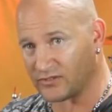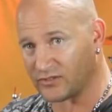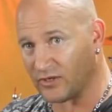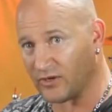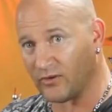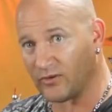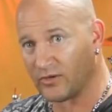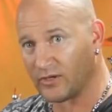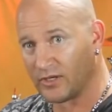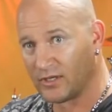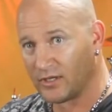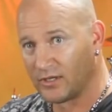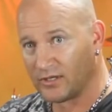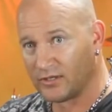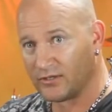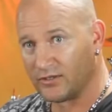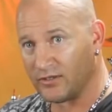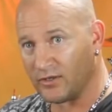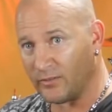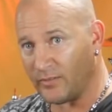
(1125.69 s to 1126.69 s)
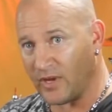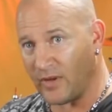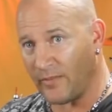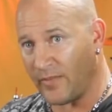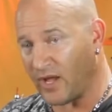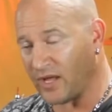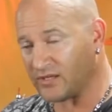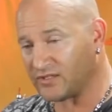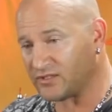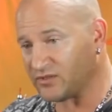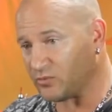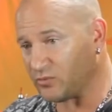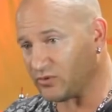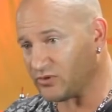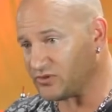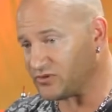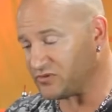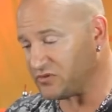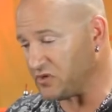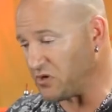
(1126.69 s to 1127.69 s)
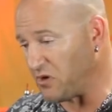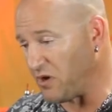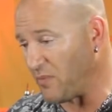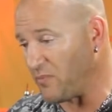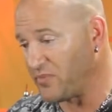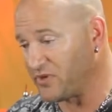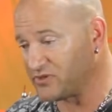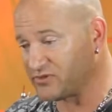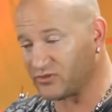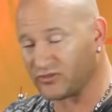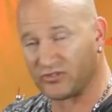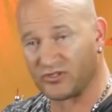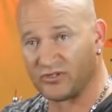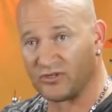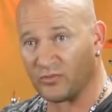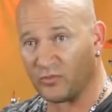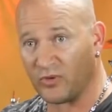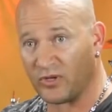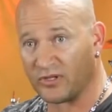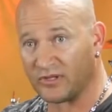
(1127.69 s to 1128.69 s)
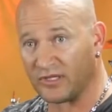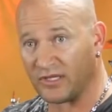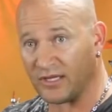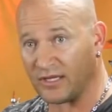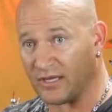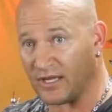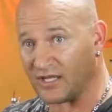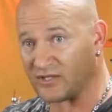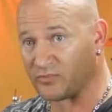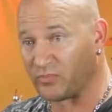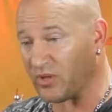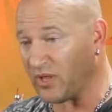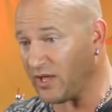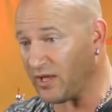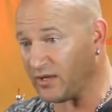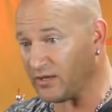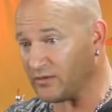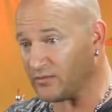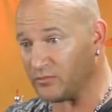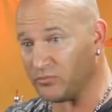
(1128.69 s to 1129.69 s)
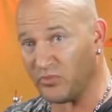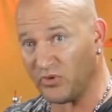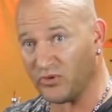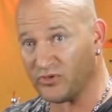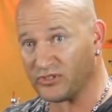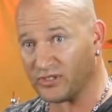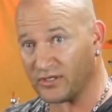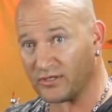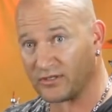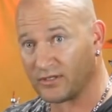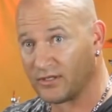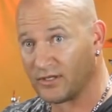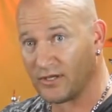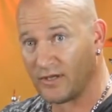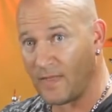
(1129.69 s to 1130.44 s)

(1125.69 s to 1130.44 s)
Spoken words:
So, you know, my mindset was, you know, I'm interested in one thing, and that's playing music.